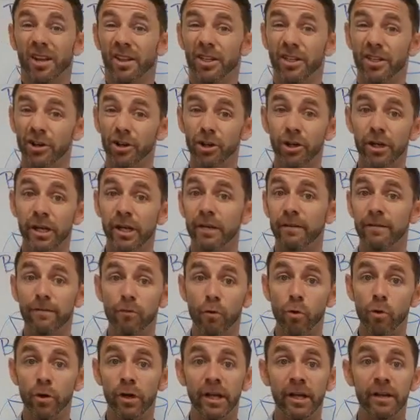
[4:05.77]
30,
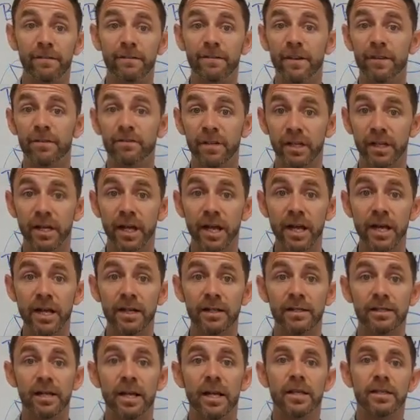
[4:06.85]
40, 50
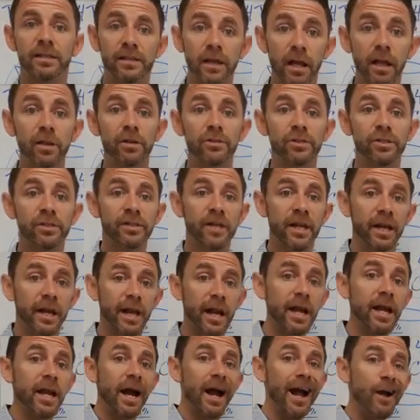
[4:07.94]
days. Sellers are saying,
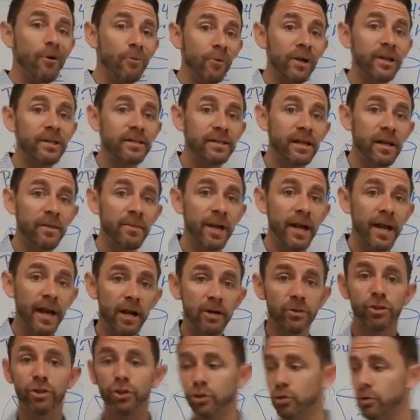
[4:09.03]
hey, I want to sell my
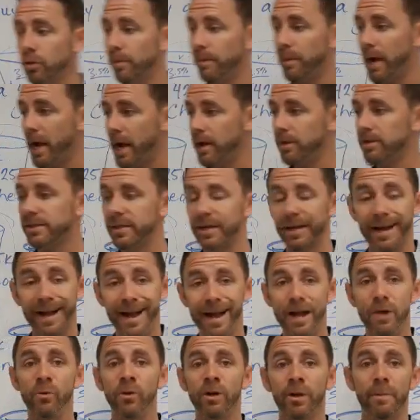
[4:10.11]
house. You, the buyer, saying,
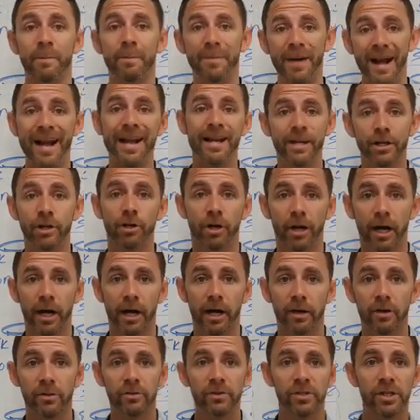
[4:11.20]
I want to buy your
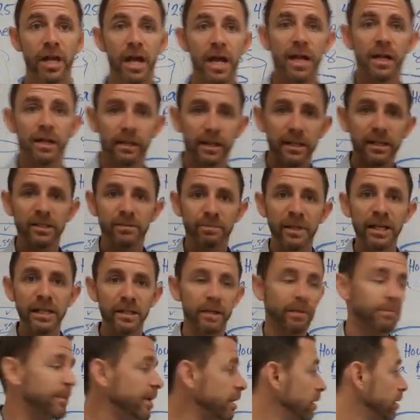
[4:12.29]
house. Let's meet in
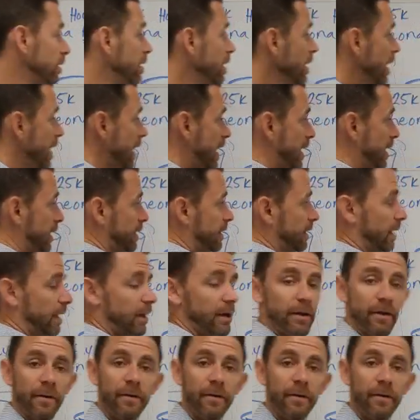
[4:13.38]
the middle and